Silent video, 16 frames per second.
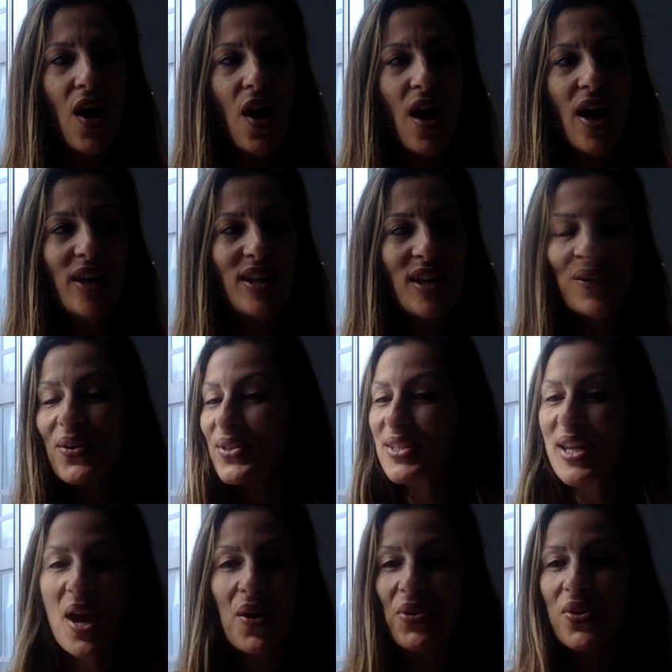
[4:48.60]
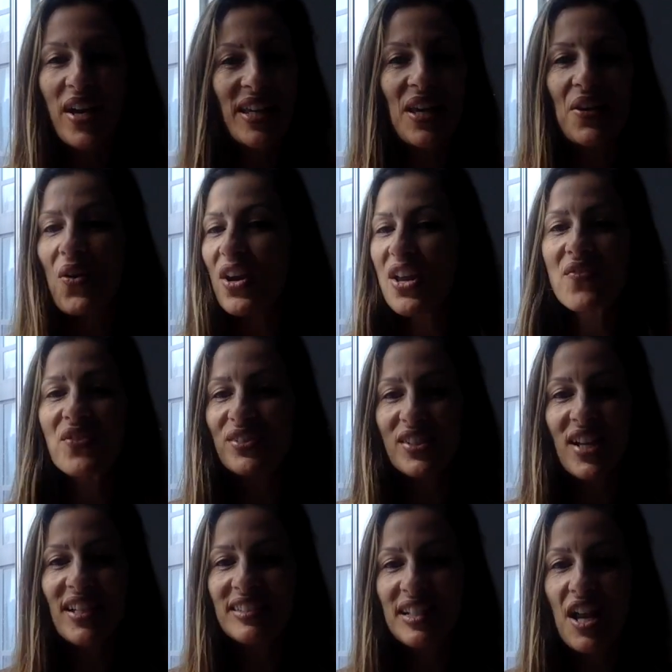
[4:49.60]
I cannot
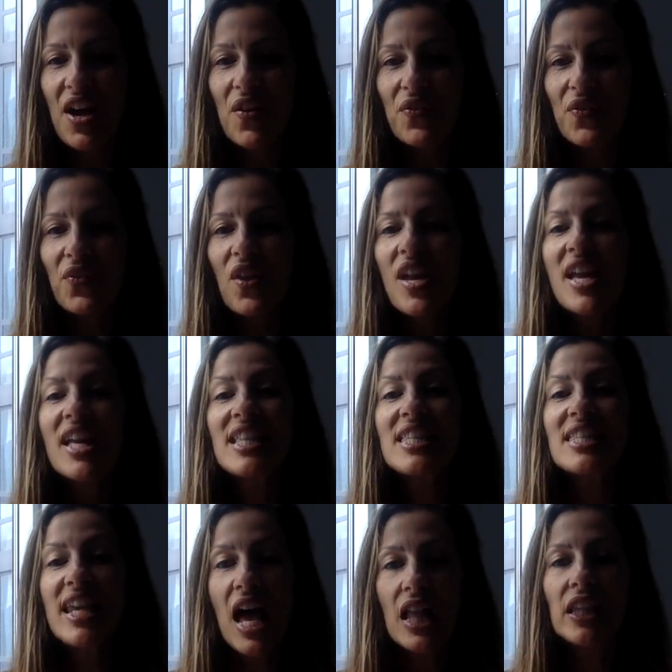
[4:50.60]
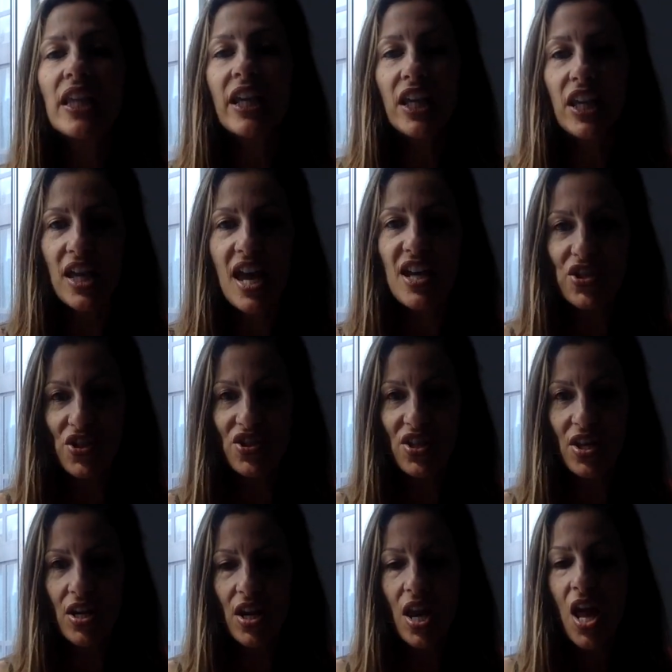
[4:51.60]
emphasize enough,
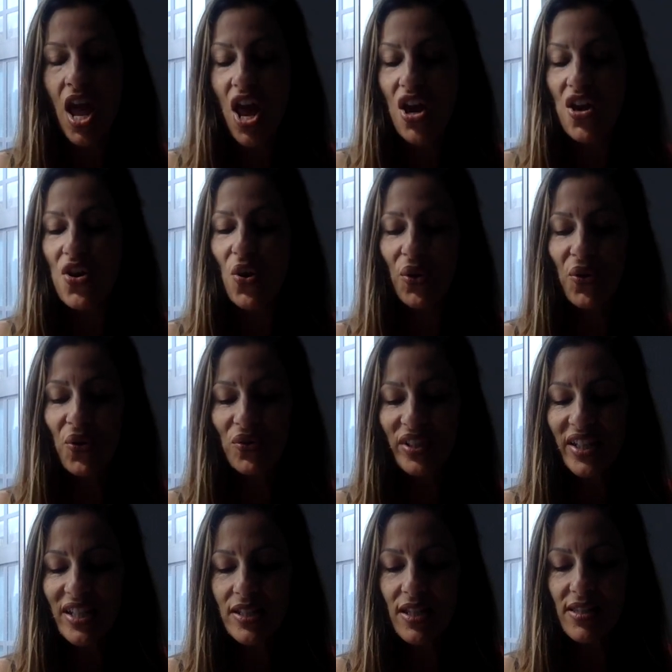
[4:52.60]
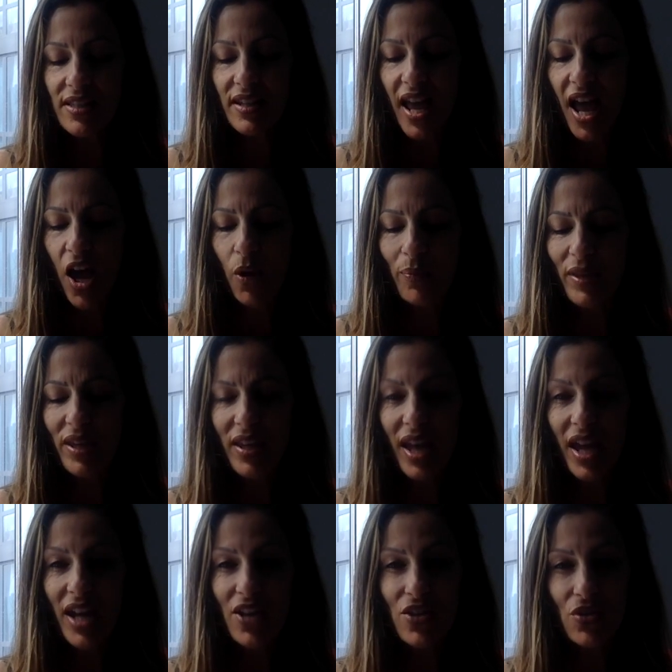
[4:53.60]
delegation. Not only does it help
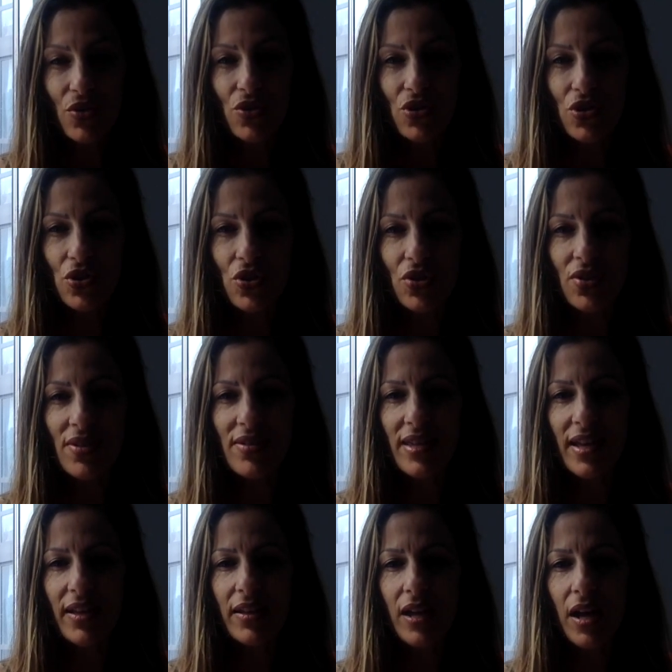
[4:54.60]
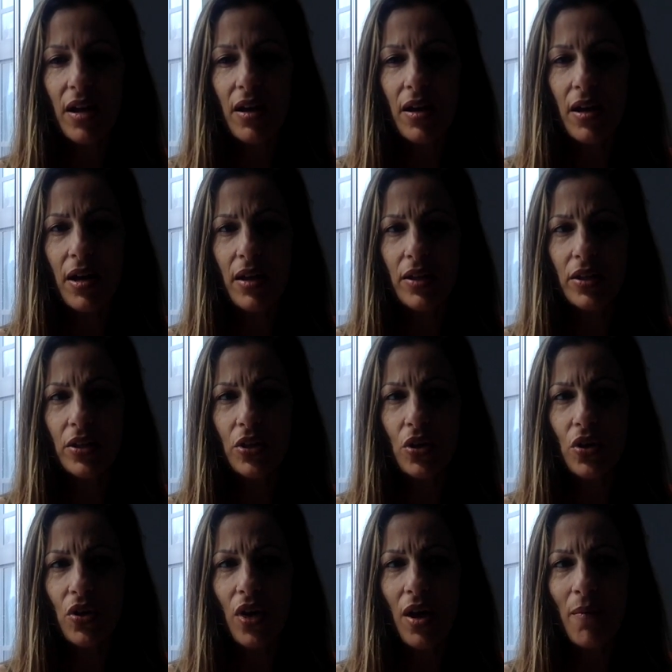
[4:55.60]
engage those students that
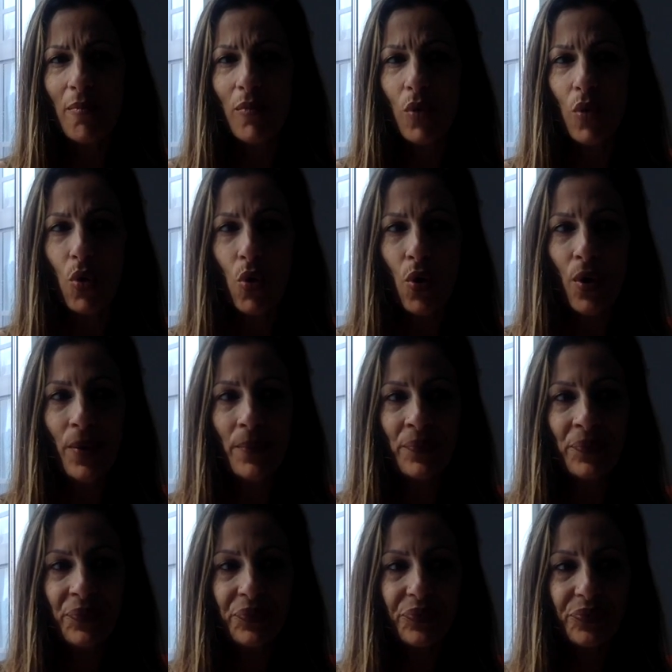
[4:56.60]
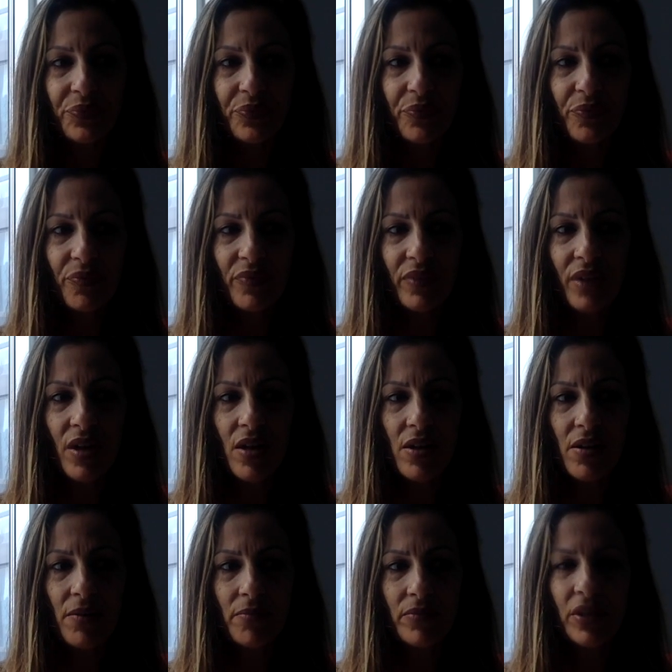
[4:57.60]
are more,
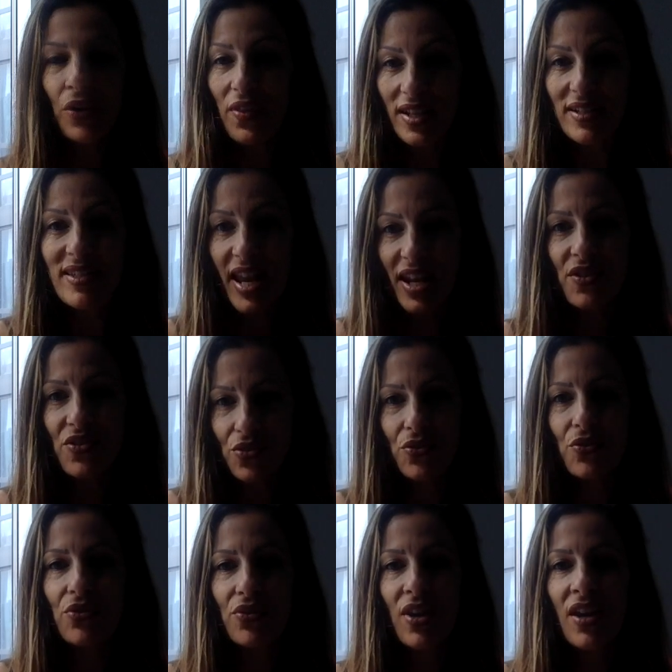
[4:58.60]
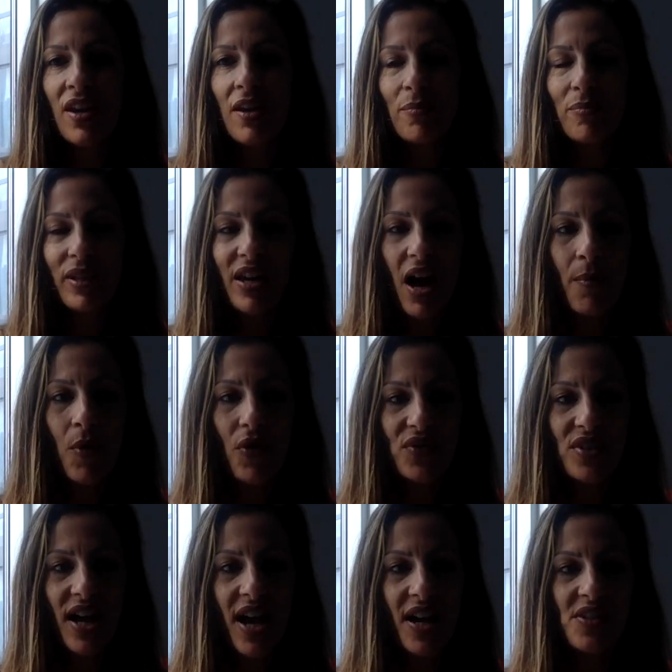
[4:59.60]
that tend to become off
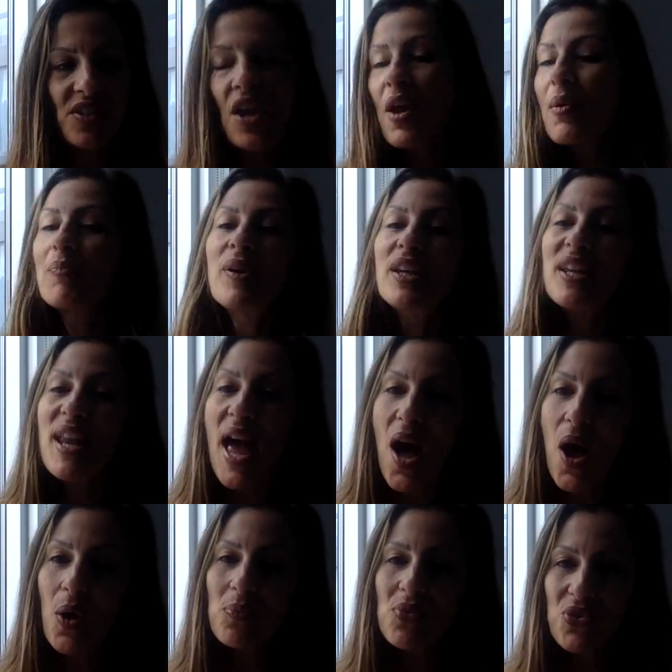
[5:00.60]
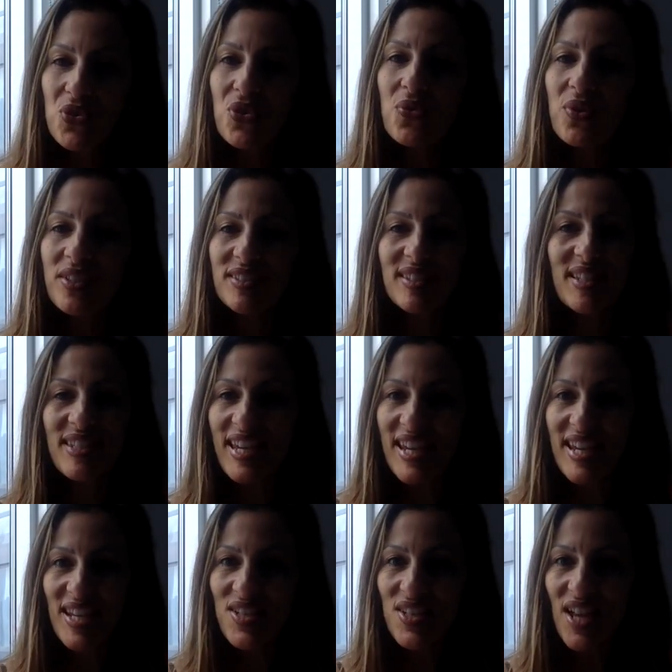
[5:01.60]
task, but it helps you as a
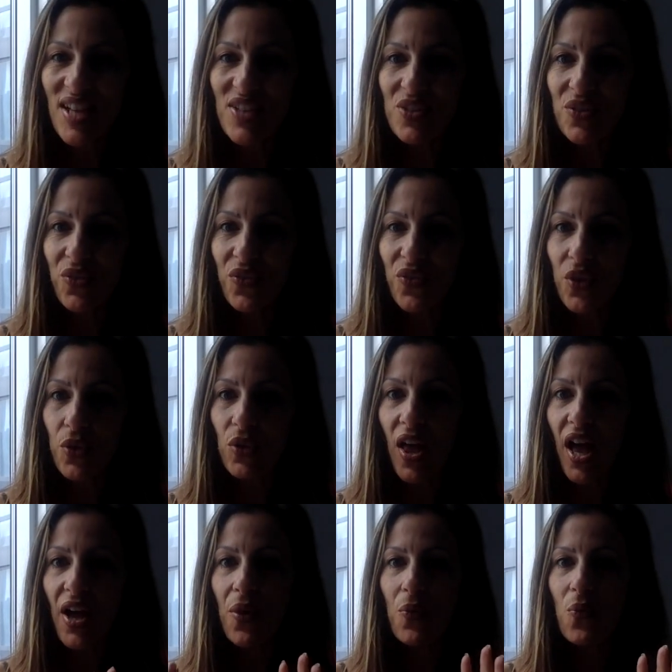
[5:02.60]
teacher to feel like,